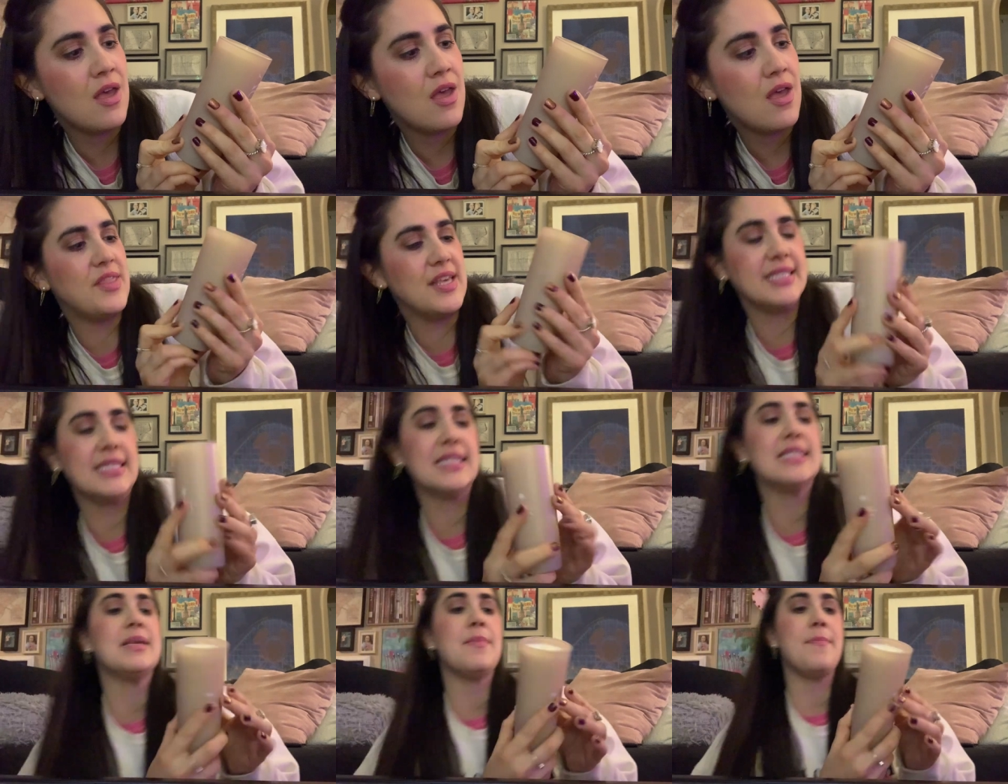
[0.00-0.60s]

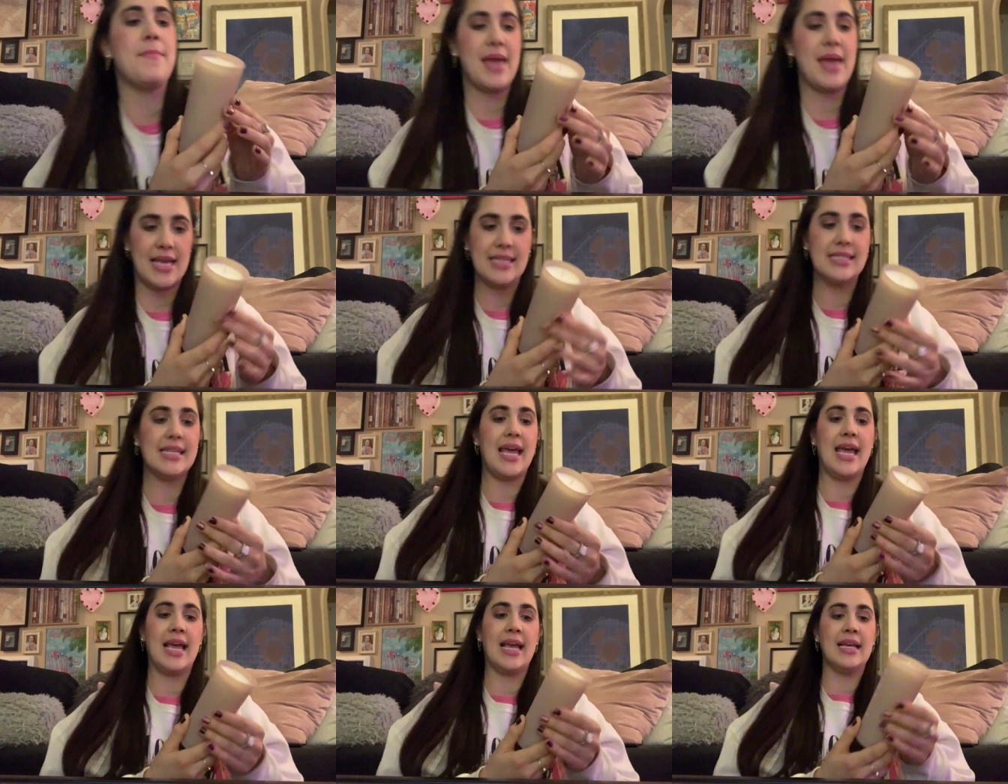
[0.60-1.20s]
This is
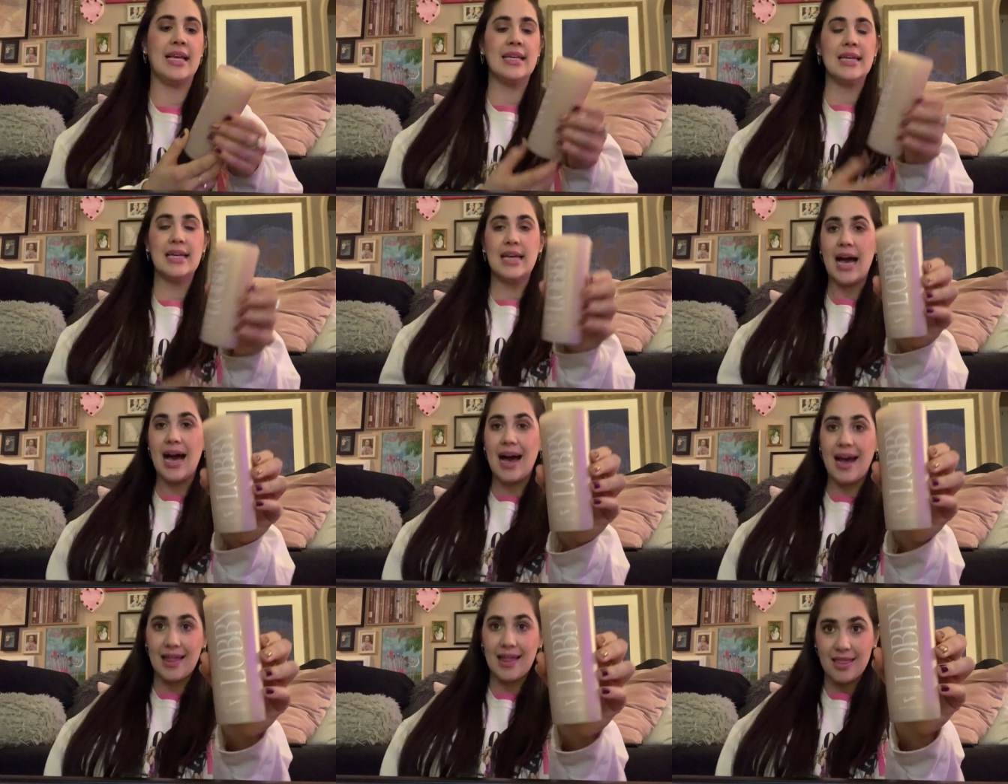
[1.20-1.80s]
amazing.
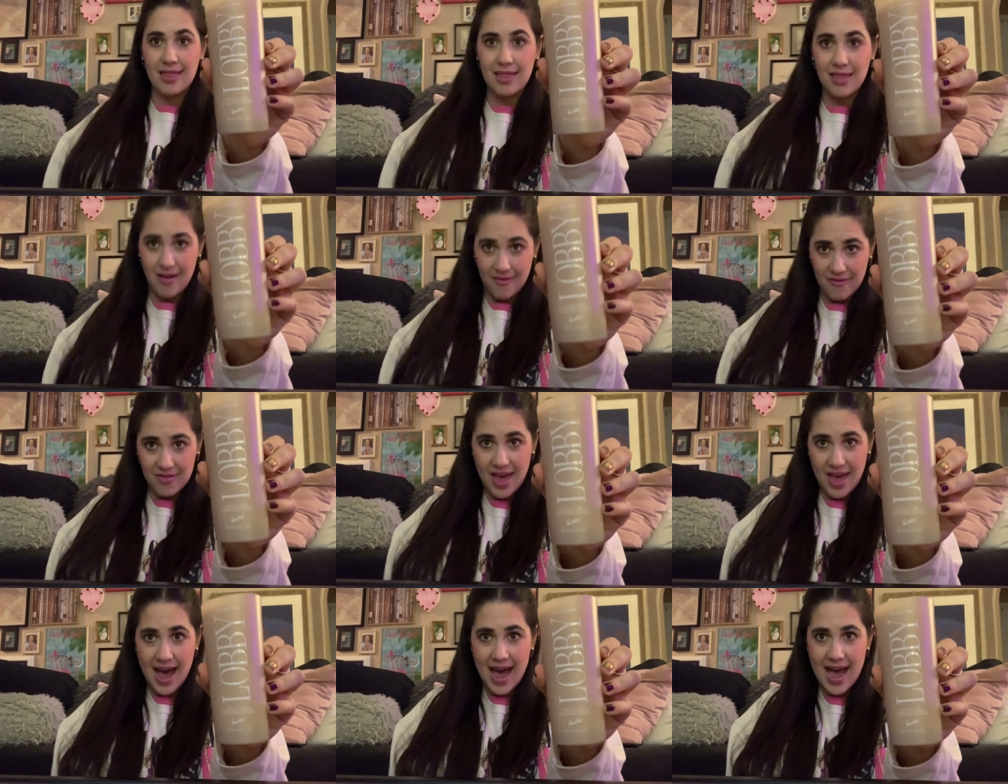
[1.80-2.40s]
I
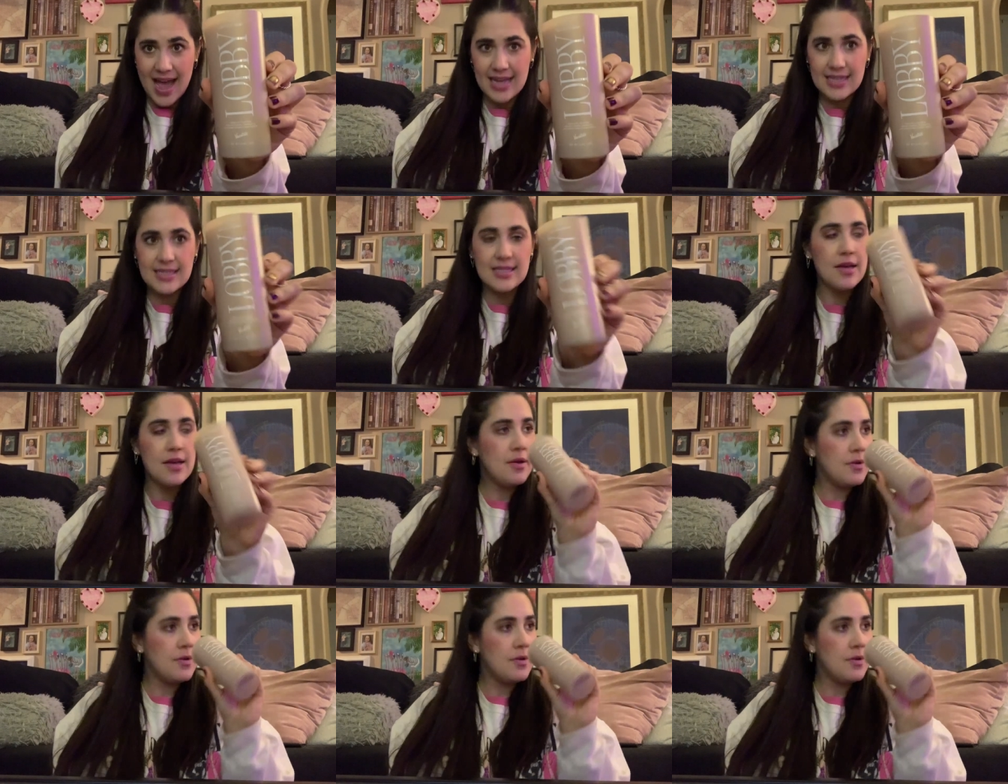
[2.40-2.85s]
love that.